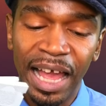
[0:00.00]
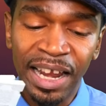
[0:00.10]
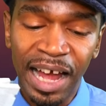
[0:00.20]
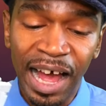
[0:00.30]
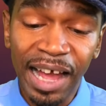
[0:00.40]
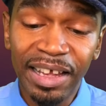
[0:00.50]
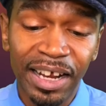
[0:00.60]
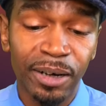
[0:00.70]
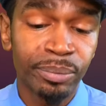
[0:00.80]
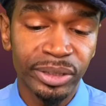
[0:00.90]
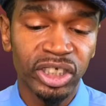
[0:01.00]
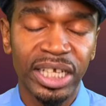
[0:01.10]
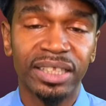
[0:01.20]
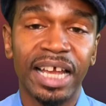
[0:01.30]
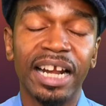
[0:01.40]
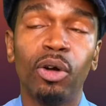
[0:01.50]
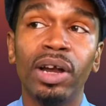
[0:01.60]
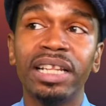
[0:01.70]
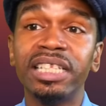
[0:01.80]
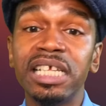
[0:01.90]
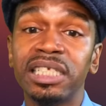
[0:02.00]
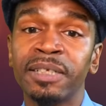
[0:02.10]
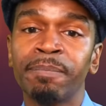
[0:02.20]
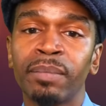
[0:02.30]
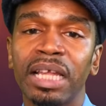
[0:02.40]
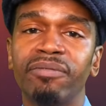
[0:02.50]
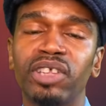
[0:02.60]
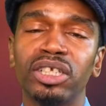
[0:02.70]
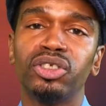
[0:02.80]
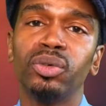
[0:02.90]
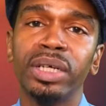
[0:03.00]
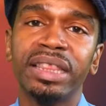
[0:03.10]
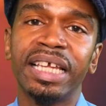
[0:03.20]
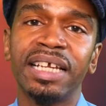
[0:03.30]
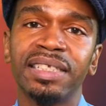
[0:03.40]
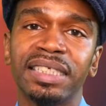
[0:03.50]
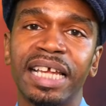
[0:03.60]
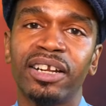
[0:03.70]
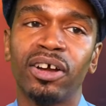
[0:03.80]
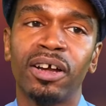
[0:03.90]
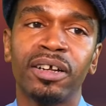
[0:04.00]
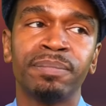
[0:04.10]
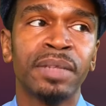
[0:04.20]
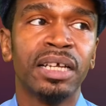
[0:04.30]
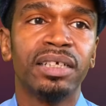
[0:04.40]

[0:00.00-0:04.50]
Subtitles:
And I gotta appreciate that. Or at least if they're doing things that are